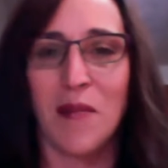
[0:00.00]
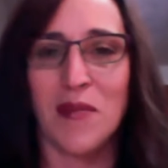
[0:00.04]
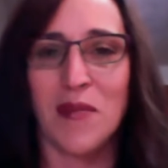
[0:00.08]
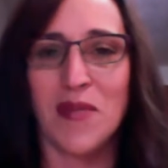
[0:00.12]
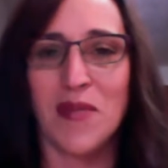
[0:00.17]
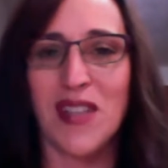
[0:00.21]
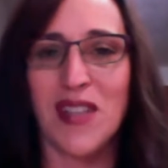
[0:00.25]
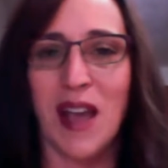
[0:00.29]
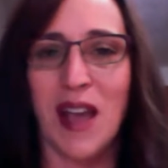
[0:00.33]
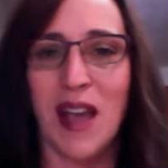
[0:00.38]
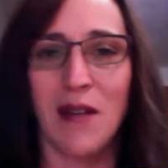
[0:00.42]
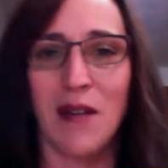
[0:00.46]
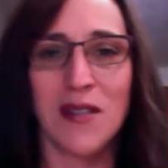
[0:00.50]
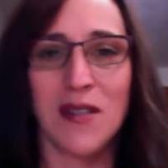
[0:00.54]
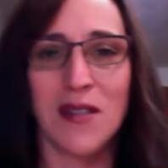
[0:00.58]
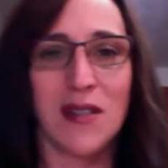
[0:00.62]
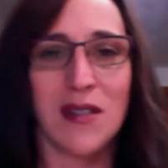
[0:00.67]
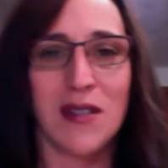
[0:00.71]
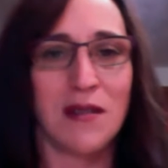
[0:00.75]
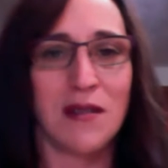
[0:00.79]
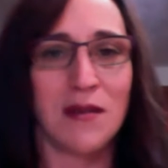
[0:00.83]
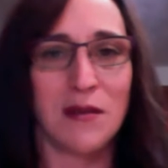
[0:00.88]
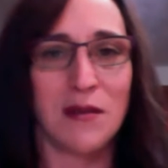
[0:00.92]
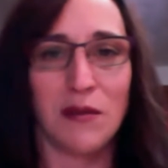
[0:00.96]

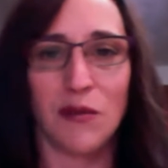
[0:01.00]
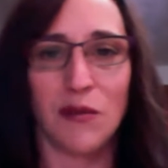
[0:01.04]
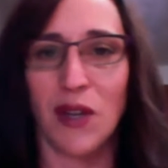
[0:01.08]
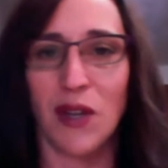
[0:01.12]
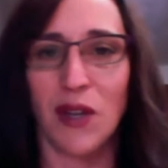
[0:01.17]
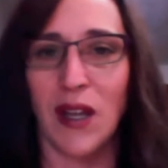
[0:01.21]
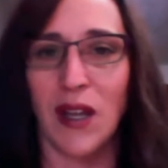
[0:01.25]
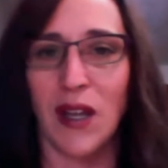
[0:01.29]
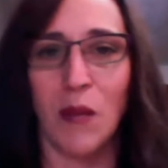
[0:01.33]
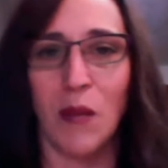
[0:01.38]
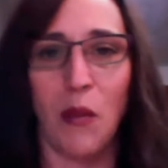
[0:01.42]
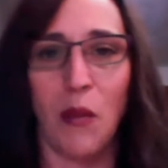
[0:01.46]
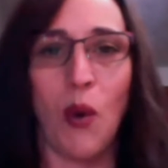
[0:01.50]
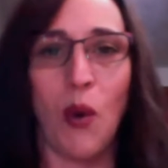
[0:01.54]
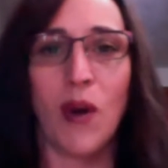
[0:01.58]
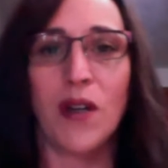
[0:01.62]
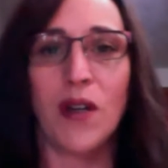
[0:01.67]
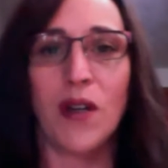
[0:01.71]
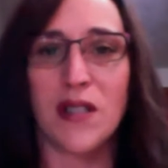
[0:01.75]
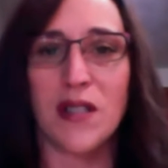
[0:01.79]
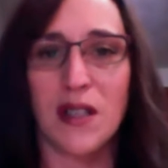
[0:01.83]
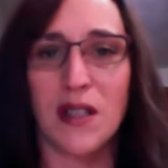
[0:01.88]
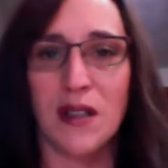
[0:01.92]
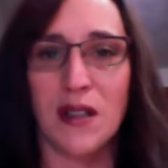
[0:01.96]
sounds really
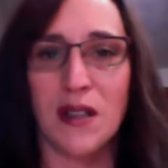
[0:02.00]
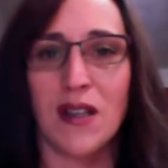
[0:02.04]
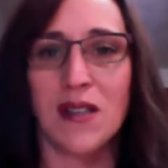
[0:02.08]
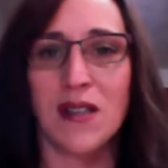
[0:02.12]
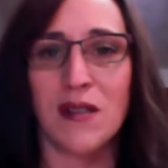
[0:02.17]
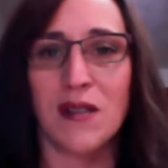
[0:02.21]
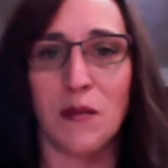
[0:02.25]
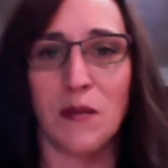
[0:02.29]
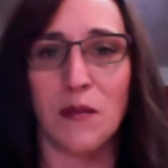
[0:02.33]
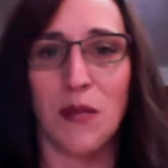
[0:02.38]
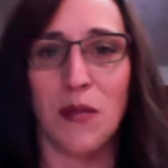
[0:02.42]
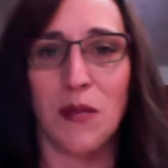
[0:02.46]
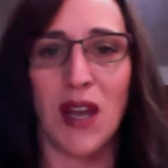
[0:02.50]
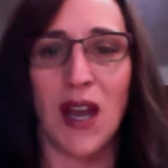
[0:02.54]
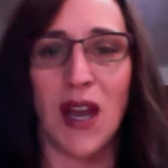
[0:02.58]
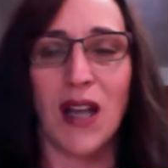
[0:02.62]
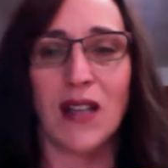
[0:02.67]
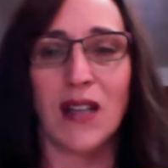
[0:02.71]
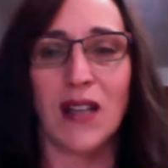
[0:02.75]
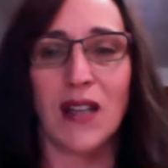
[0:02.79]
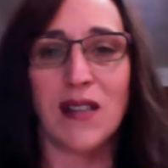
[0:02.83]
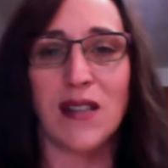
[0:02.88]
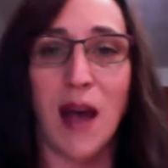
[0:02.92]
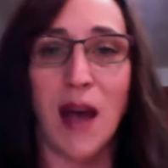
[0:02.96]
important in this
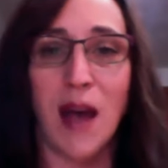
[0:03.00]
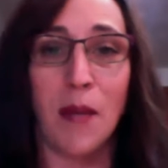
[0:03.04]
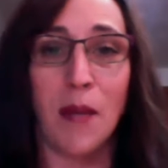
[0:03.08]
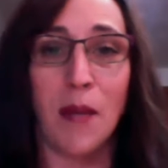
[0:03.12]
beginning step.